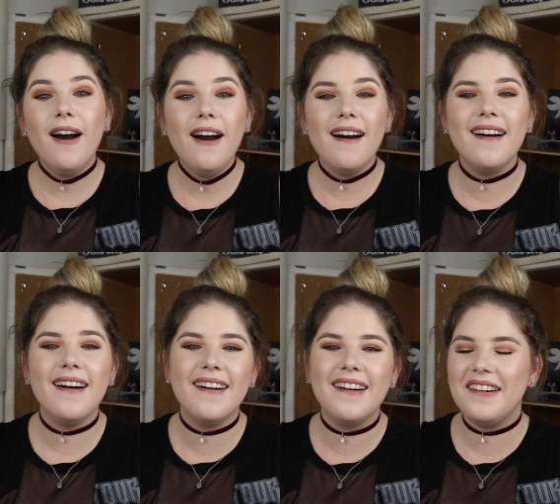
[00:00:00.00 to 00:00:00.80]

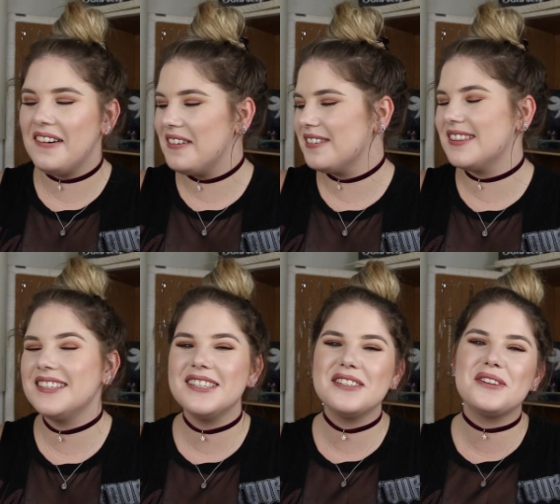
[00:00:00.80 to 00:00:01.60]
Oh,
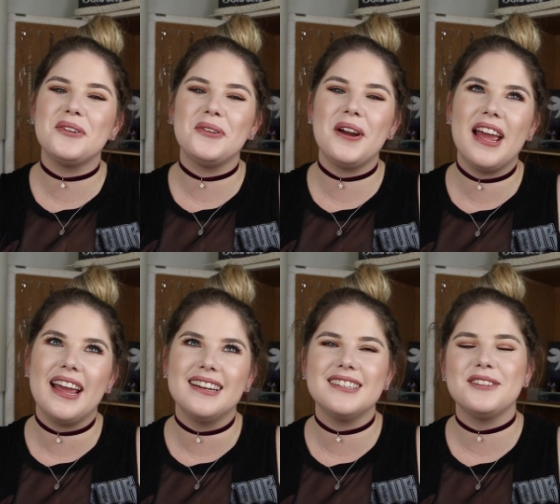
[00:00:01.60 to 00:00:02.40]
this is
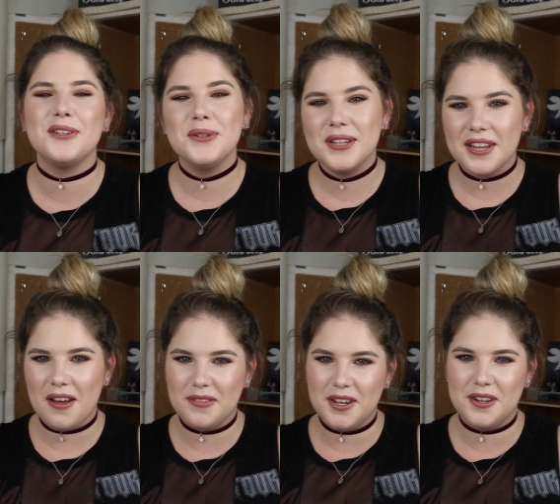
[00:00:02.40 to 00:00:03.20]
great. Luna
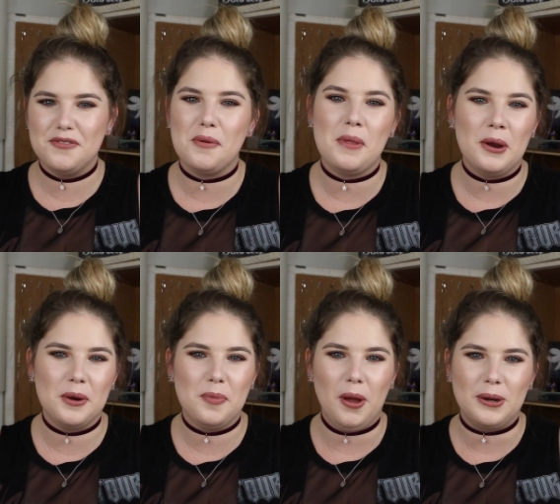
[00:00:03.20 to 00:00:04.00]
Lovegood from the
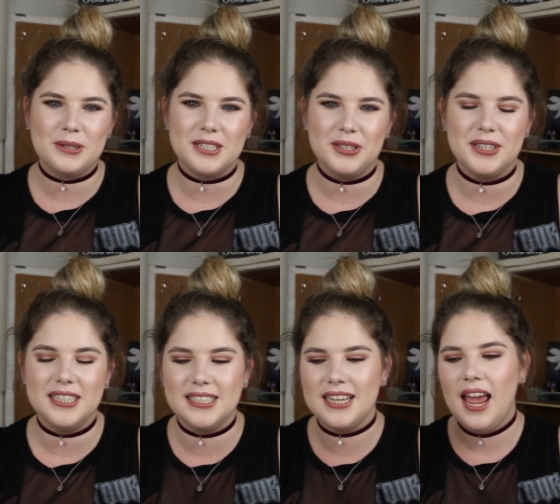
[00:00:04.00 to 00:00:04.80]
Harry Potter
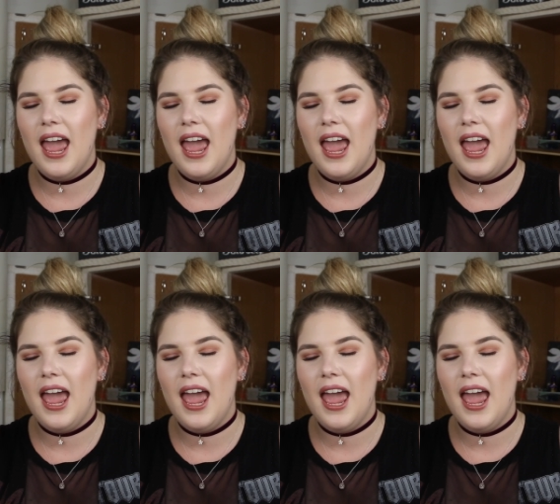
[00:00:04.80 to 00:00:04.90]
series.